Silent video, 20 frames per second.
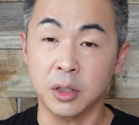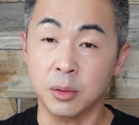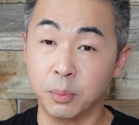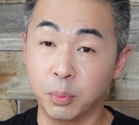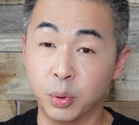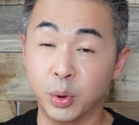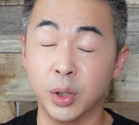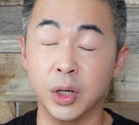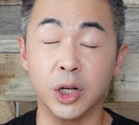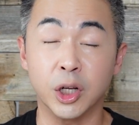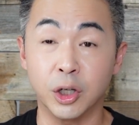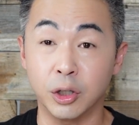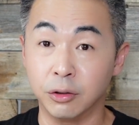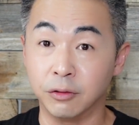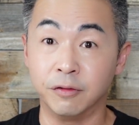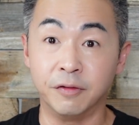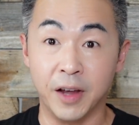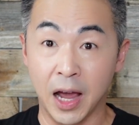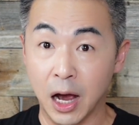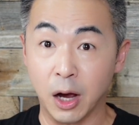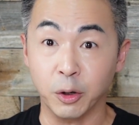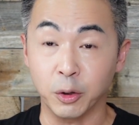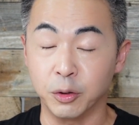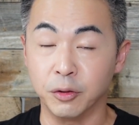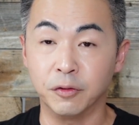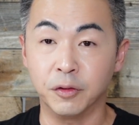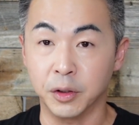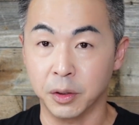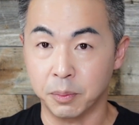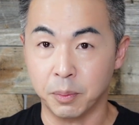is a pretty good
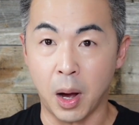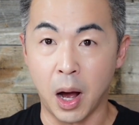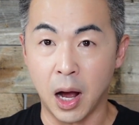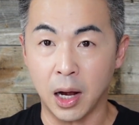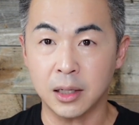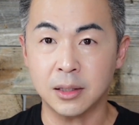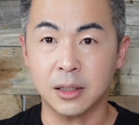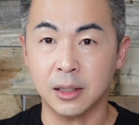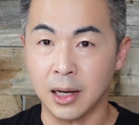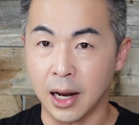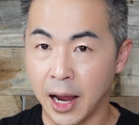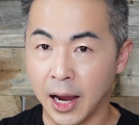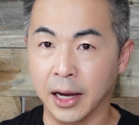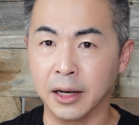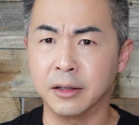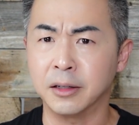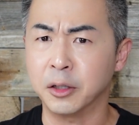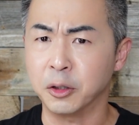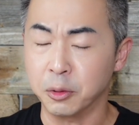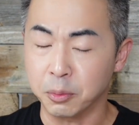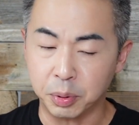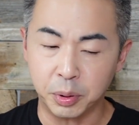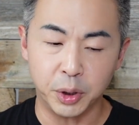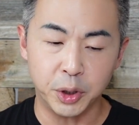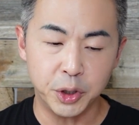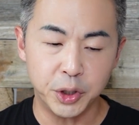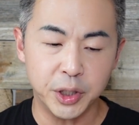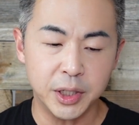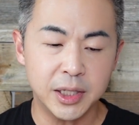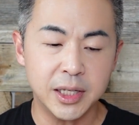value for the box, the item you
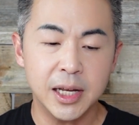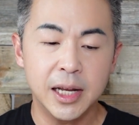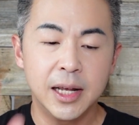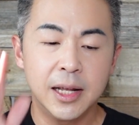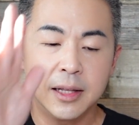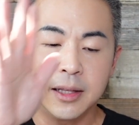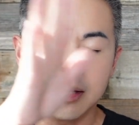purchase.